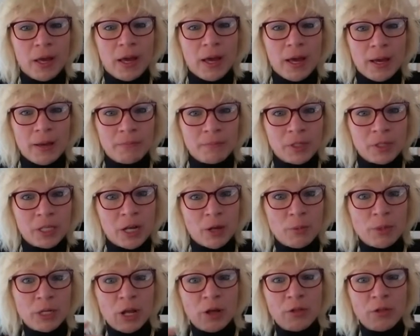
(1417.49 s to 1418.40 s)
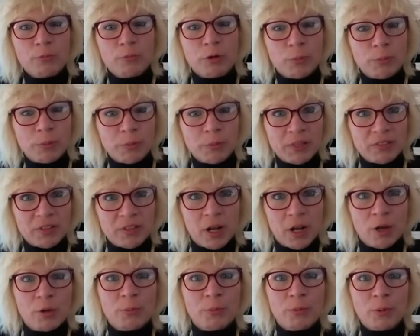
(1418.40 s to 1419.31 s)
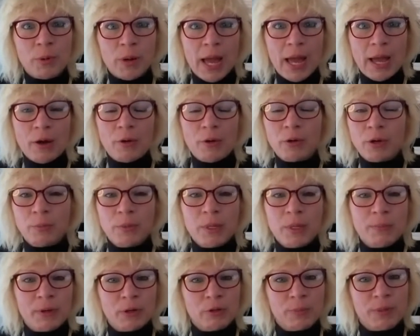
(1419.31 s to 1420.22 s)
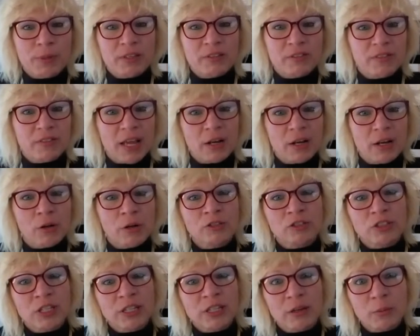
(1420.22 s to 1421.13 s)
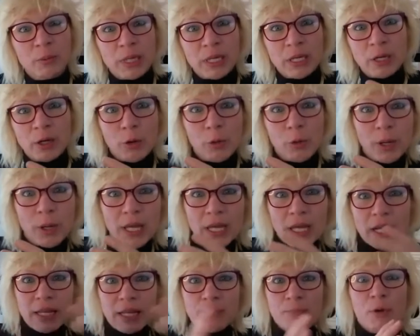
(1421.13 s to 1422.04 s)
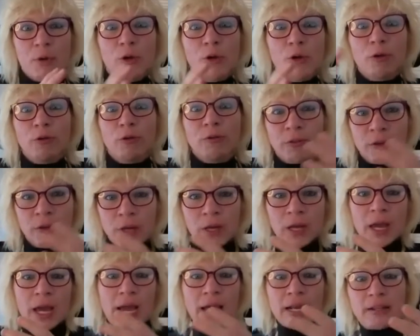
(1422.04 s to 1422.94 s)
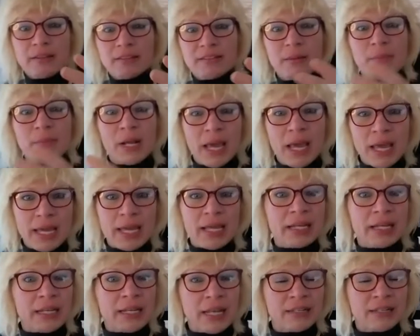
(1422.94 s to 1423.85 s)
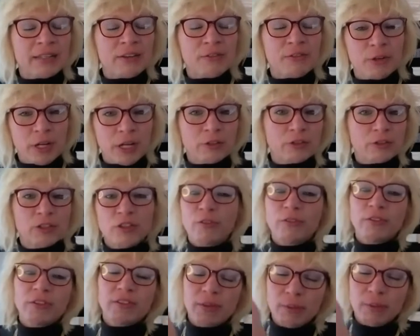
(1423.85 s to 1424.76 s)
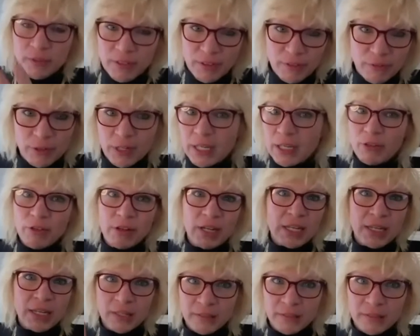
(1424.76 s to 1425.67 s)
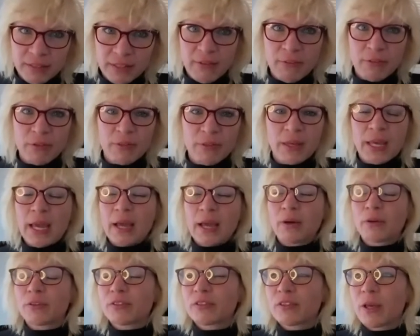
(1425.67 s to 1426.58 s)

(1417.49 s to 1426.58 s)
We know the problem is global. How can we build a piece of technology that we can quickly move and assimilate in different countries, obviously with different ingredients and everything else.